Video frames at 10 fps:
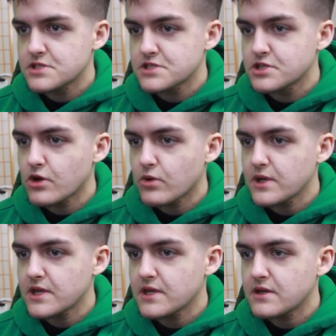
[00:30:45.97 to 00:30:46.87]
Just
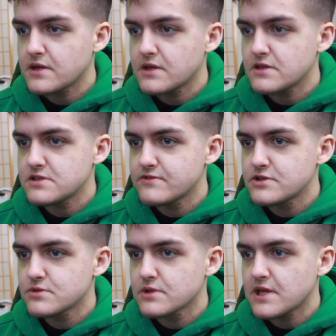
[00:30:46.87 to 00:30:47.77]
going in and
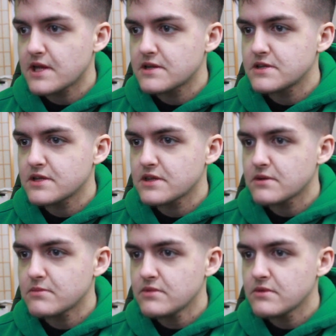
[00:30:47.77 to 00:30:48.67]
individually editing
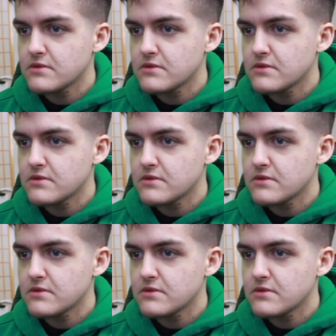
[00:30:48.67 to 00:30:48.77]
them.